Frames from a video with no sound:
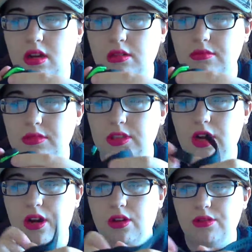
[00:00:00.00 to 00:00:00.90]

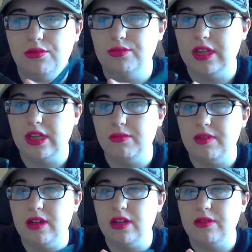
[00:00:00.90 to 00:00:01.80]
So it can
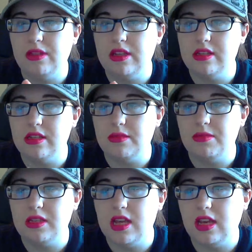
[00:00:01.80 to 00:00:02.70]
very easily
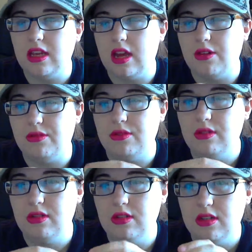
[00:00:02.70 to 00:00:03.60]
be taken out
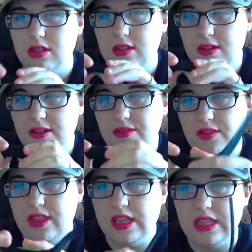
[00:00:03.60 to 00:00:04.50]

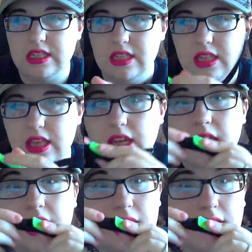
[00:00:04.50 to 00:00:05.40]
of this thing
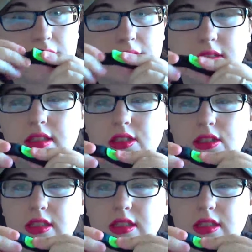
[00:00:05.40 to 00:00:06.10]
here, so you can